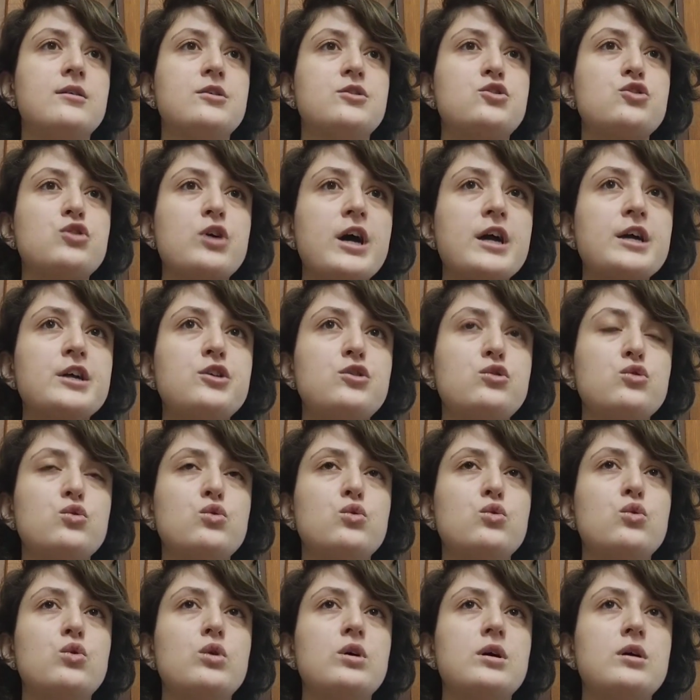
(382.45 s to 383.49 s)
try
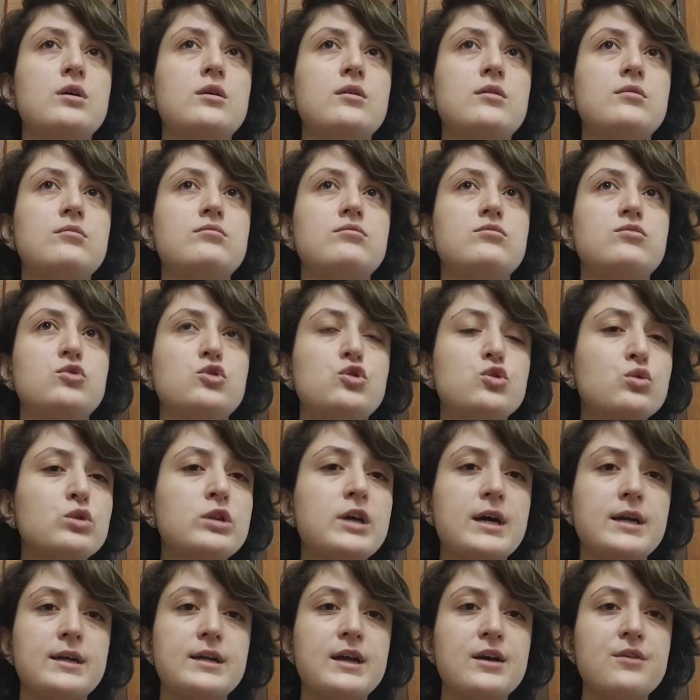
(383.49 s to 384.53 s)
to do
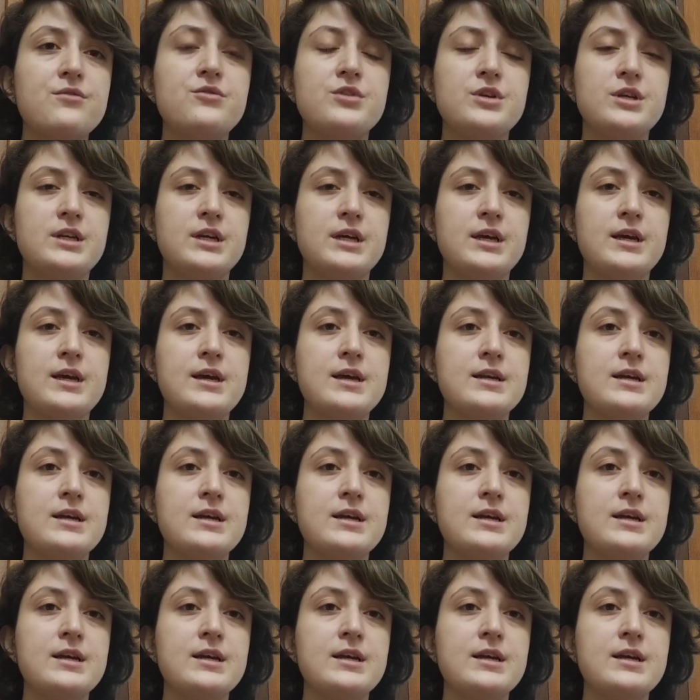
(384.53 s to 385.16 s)
that every day.